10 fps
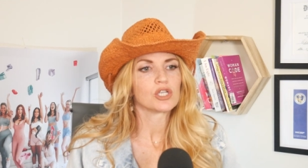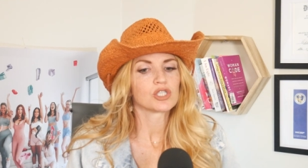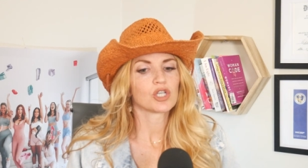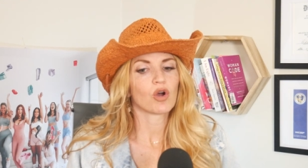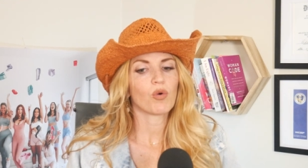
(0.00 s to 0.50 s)

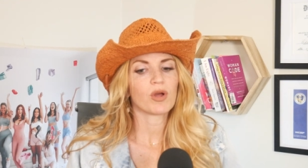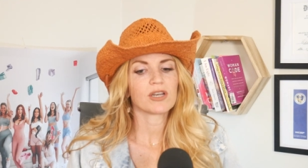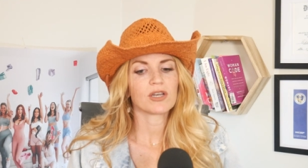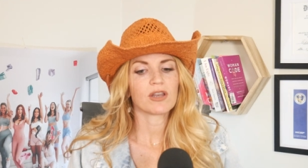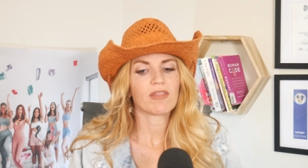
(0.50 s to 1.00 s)
So
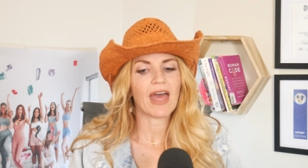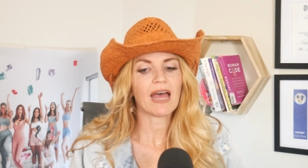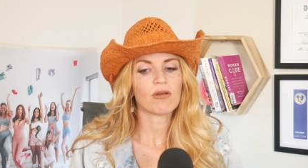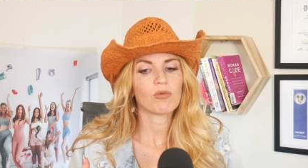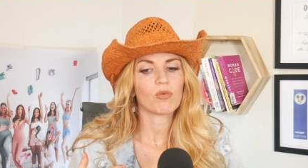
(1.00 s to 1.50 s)

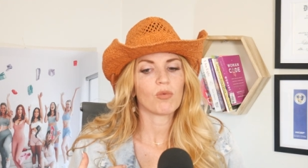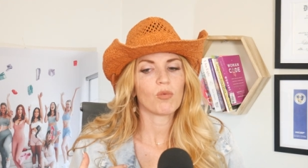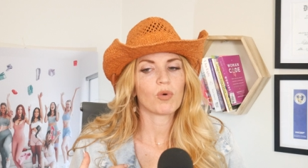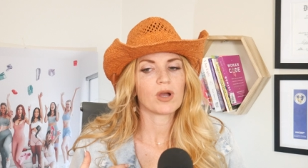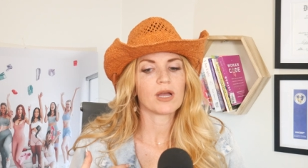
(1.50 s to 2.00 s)
that
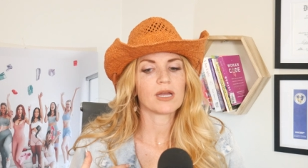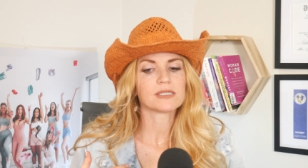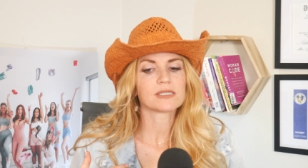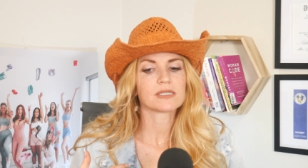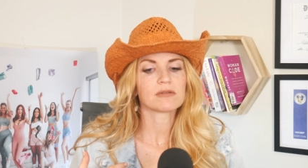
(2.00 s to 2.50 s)

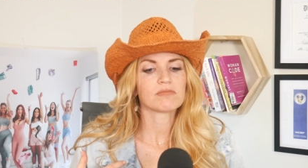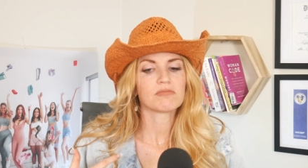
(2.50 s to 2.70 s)
was